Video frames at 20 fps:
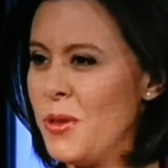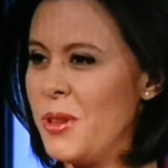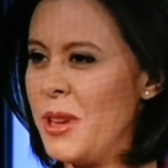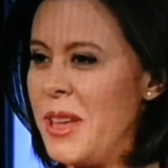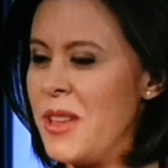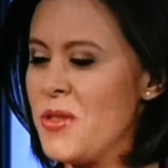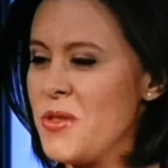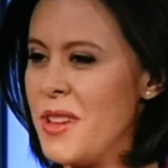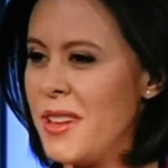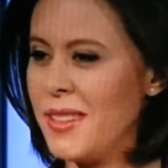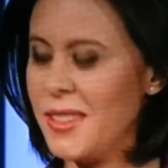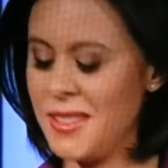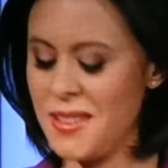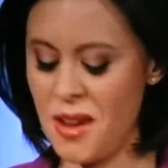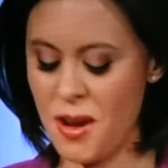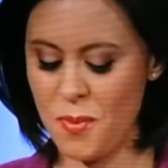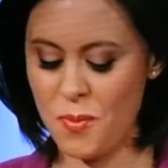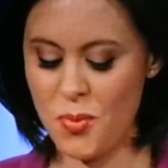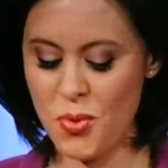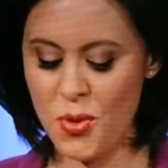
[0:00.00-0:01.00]
The internet is
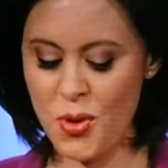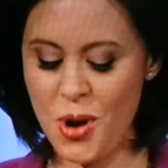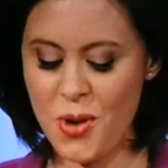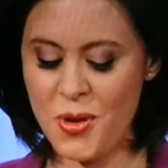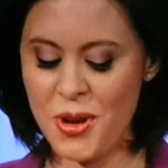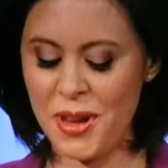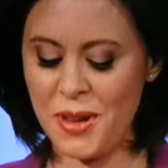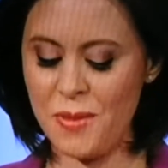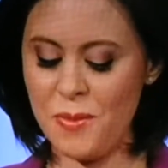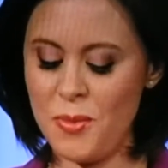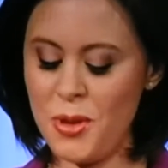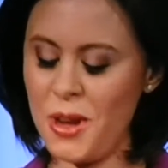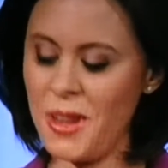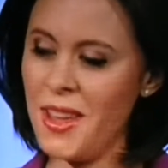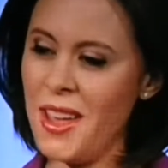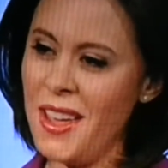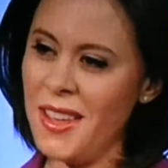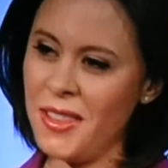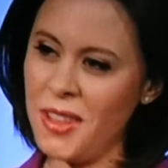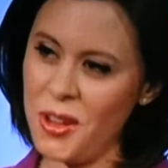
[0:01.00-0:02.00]
not broken,
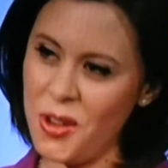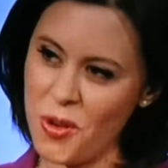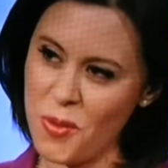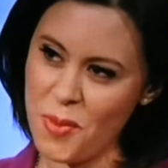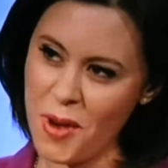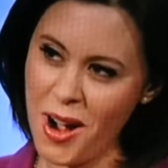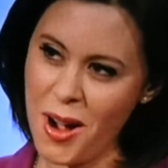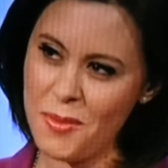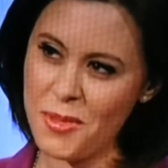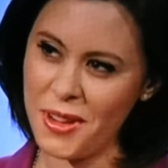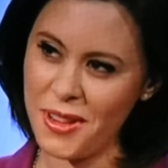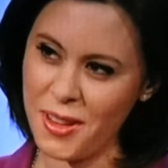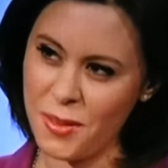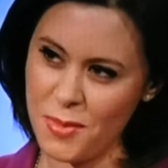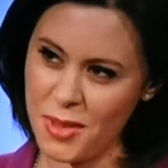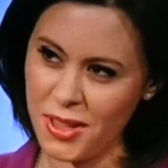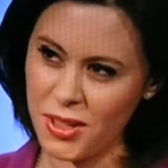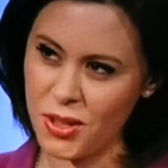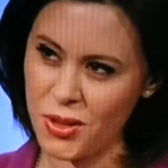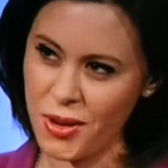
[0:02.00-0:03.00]
but the Obama
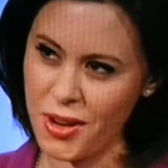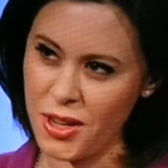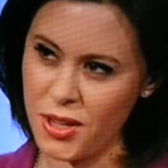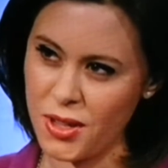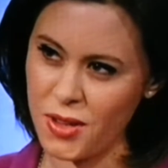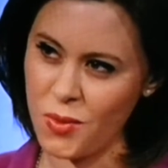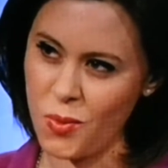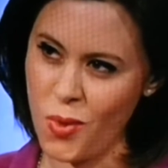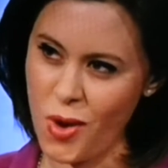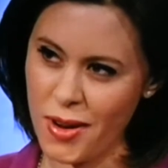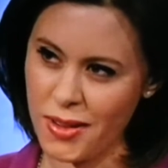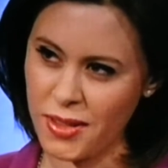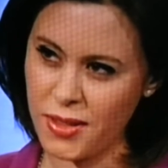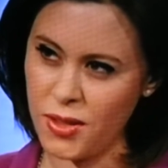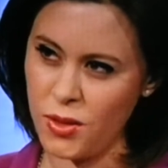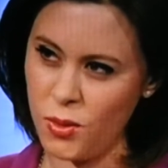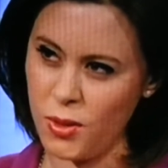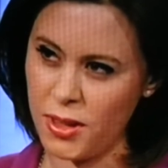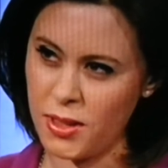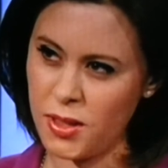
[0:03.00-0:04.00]
administration wants
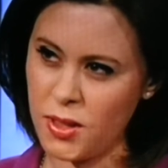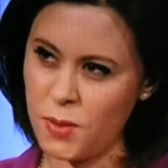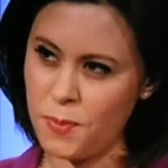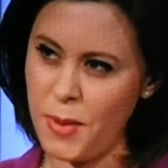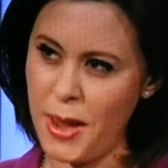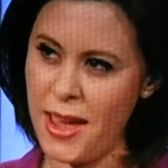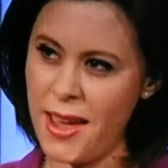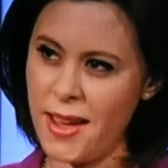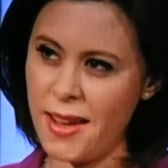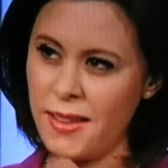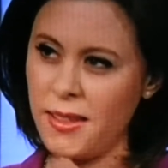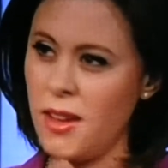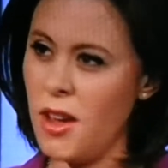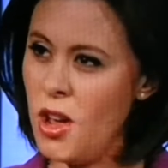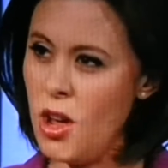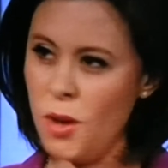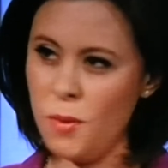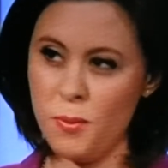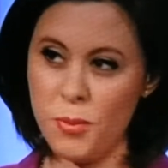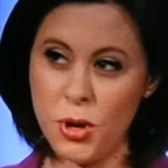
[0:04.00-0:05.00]
to expand
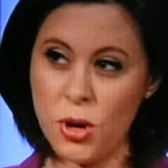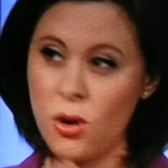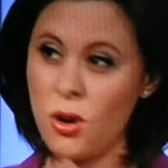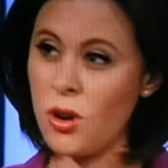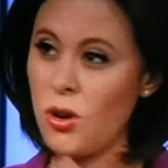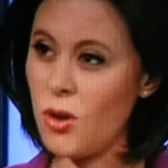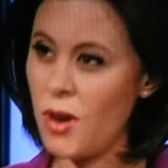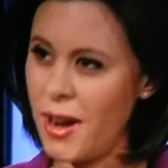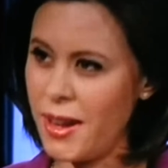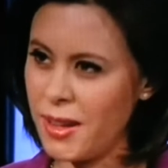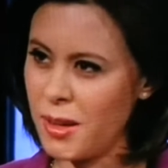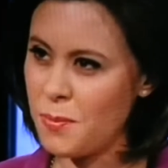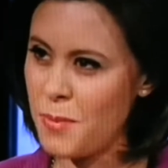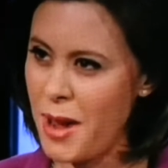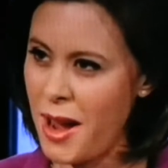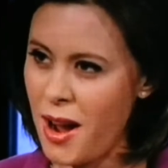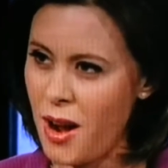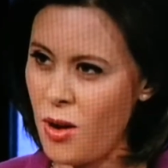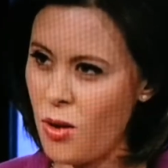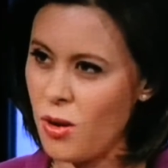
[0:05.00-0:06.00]
bureaucratic
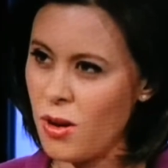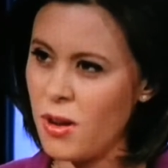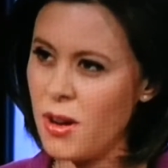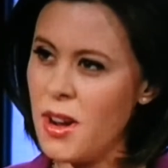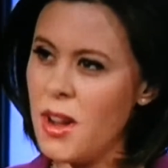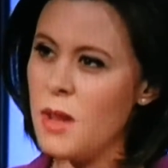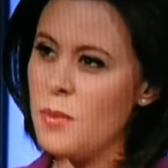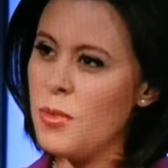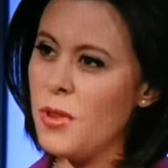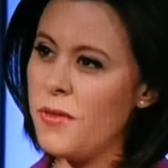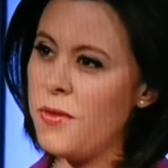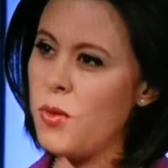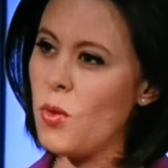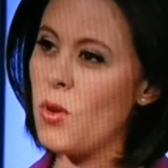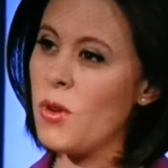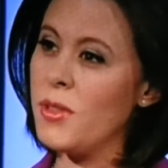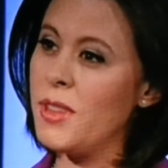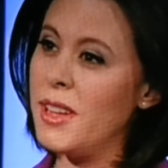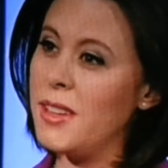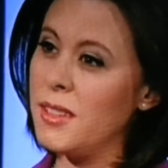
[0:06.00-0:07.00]
power
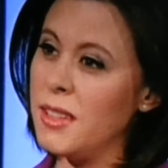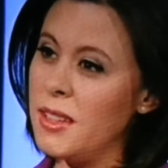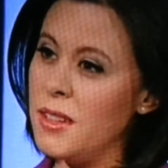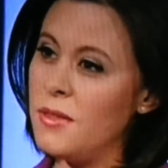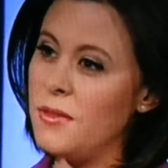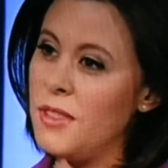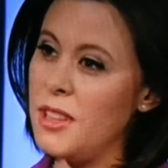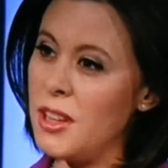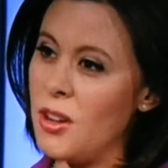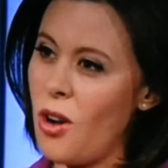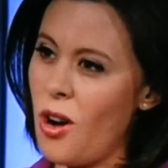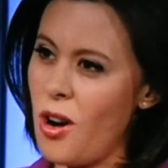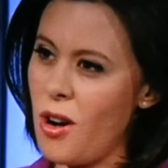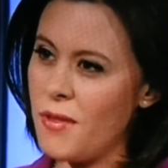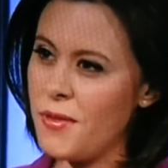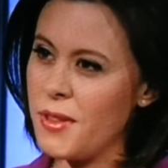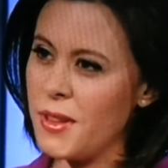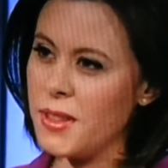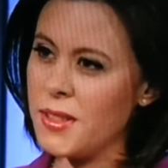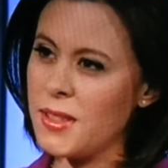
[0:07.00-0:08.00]
before they leave the
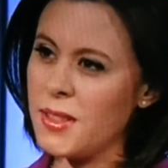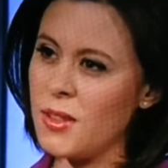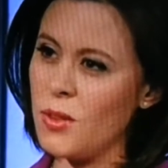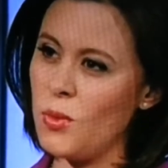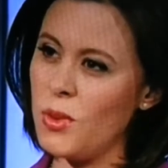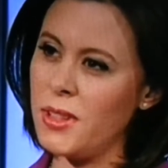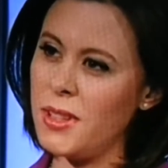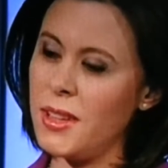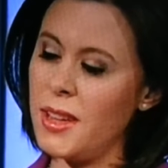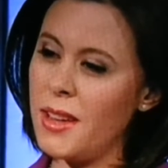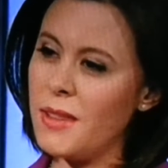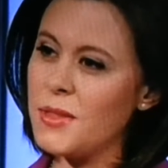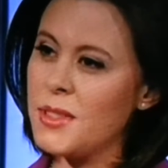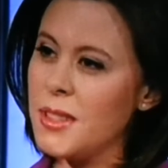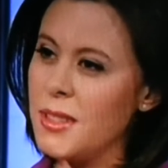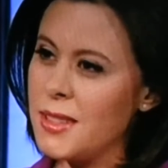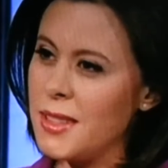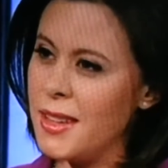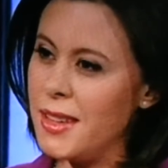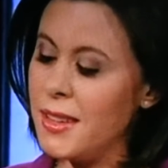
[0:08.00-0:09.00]
office. So what the
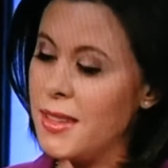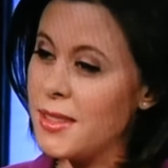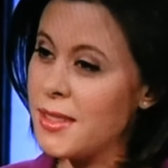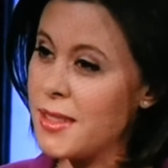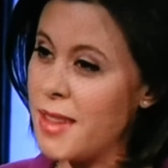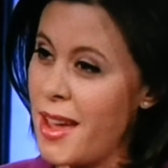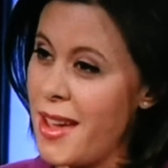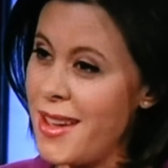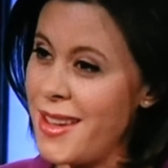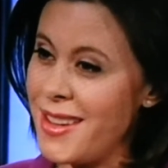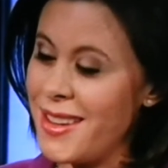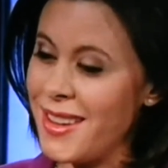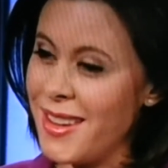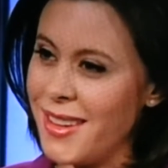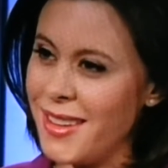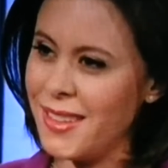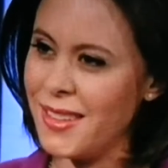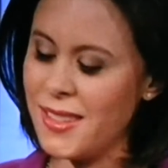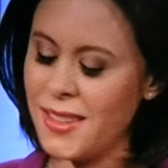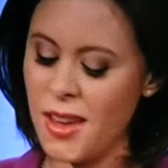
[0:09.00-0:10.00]
FCC is saying
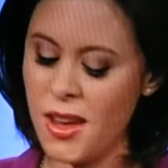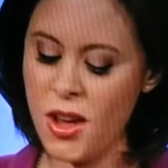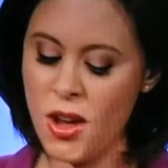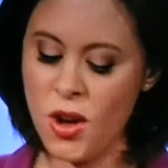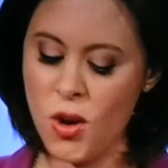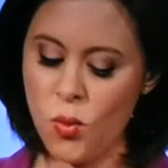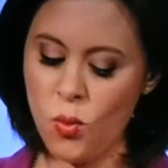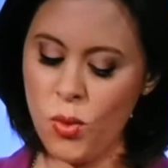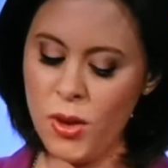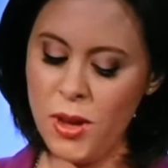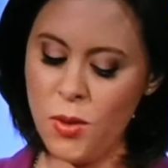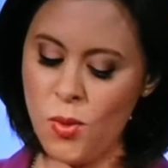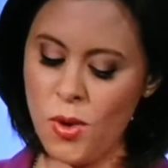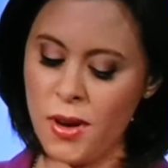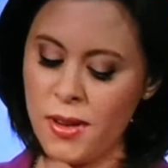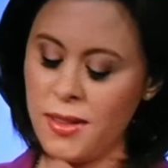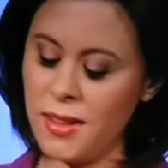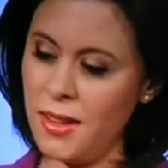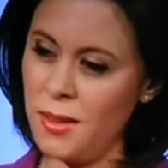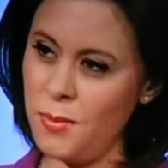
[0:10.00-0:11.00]
is, we
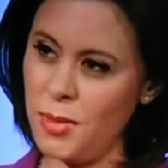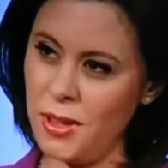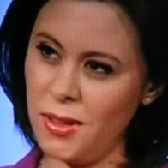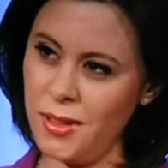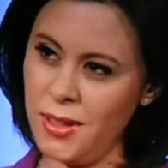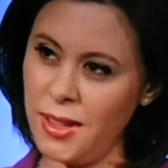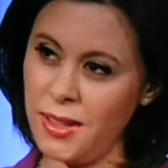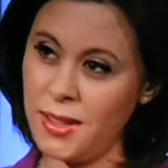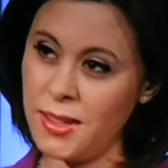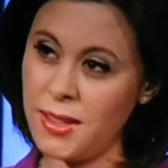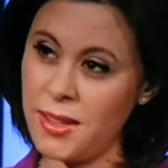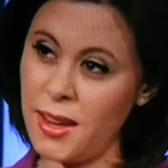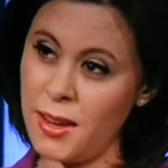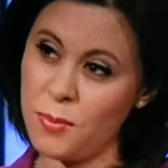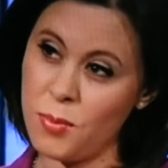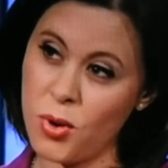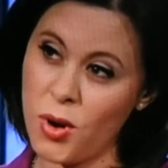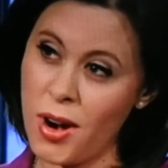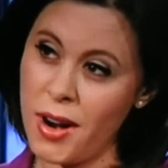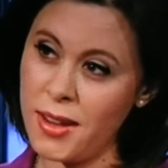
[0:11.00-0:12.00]
want the ability to
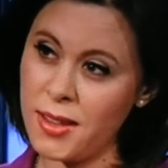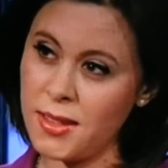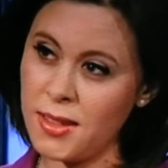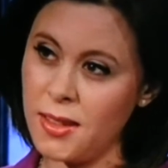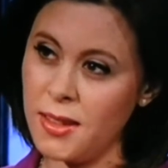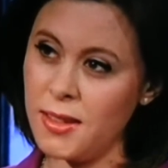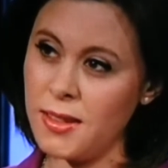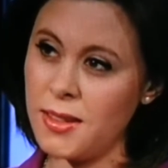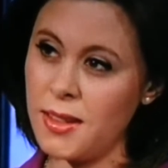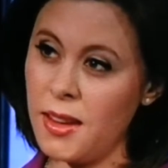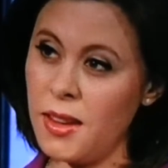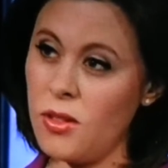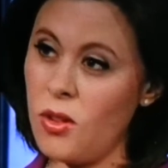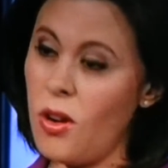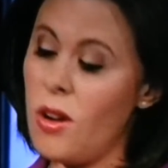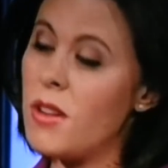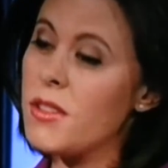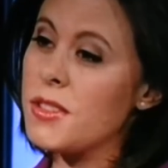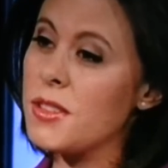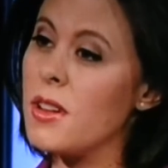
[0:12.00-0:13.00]
set prices and
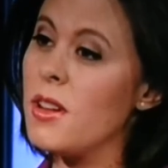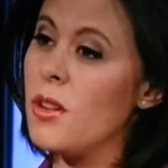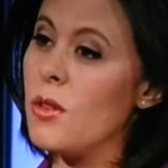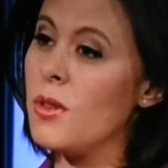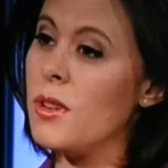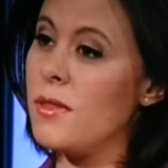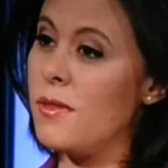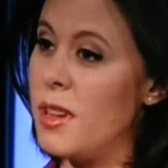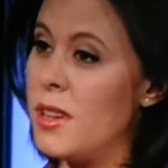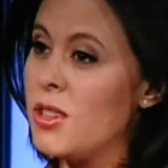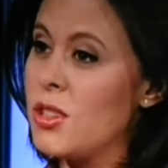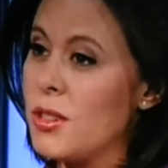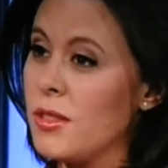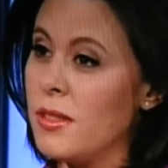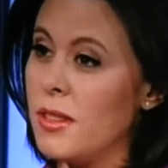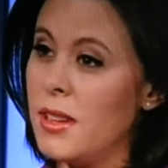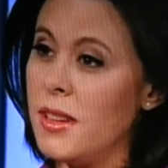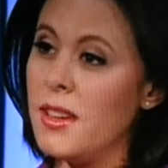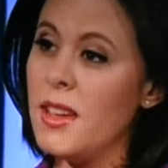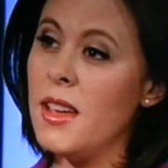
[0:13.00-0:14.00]
also
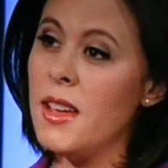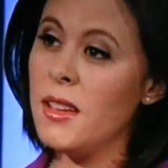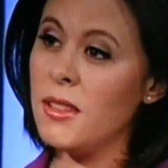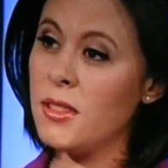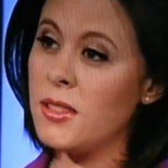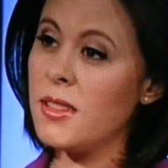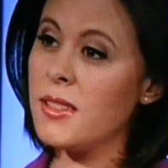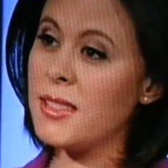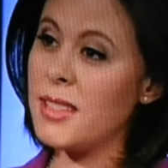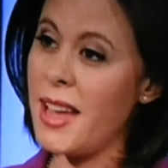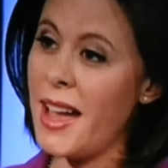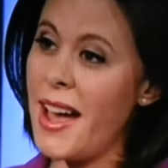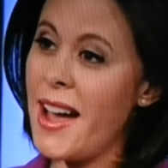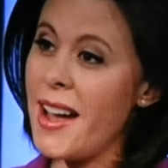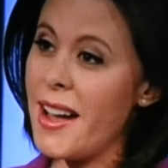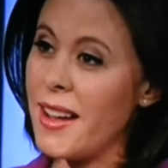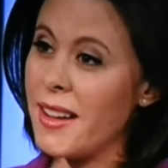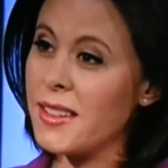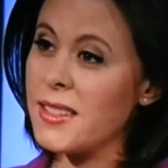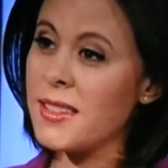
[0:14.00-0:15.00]
eventually to
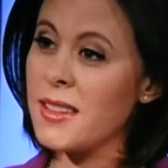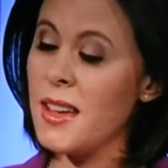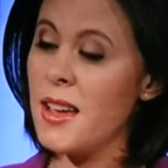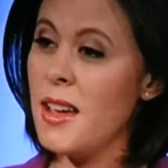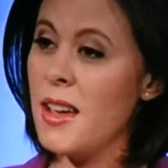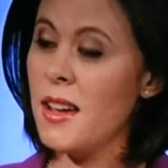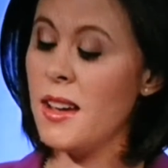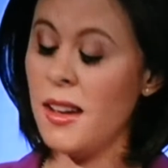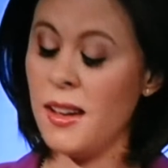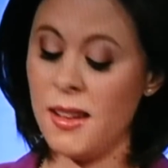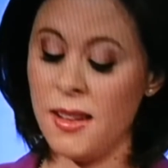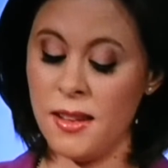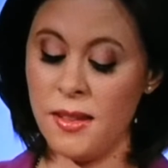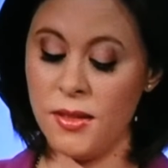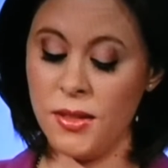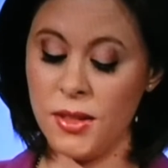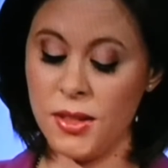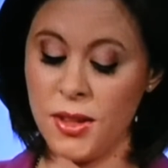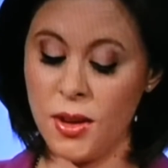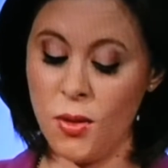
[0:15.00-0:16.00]
tax.
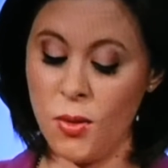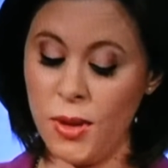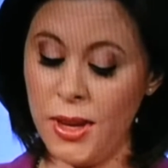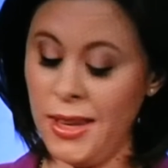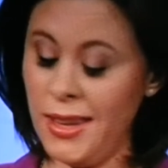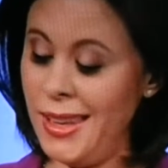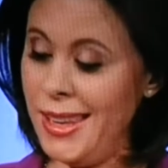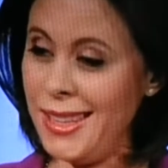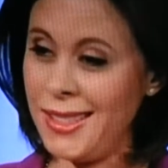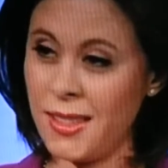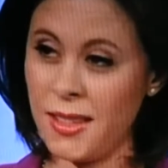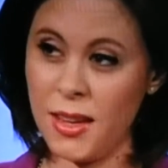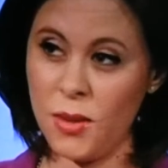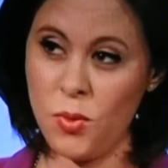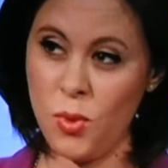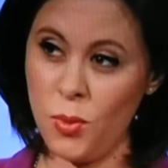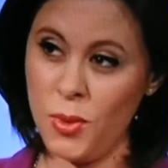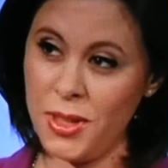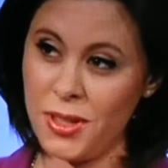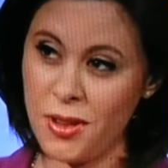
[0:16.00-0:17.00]
Uh, so it, it's like
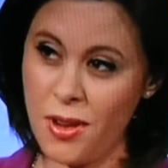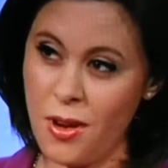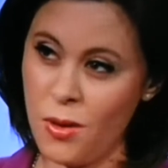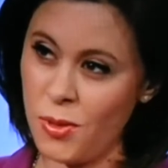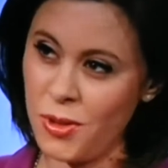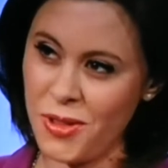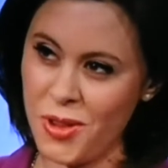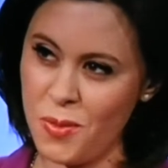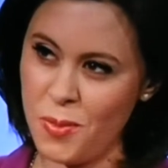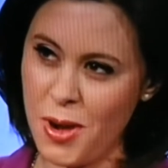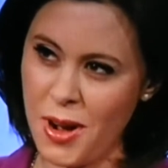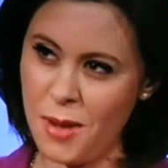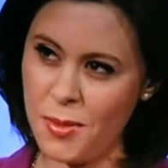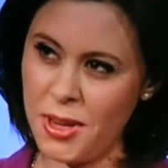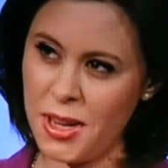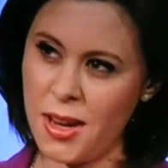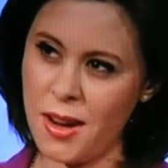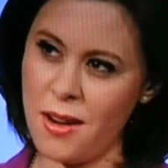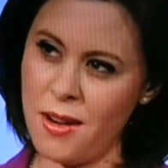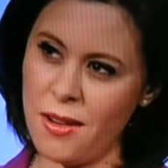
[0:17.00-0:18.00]
what we saw with
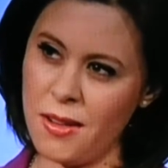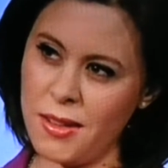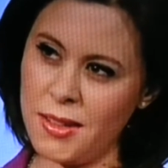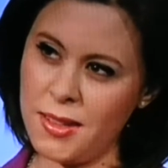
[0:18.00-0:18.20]
Obamacare.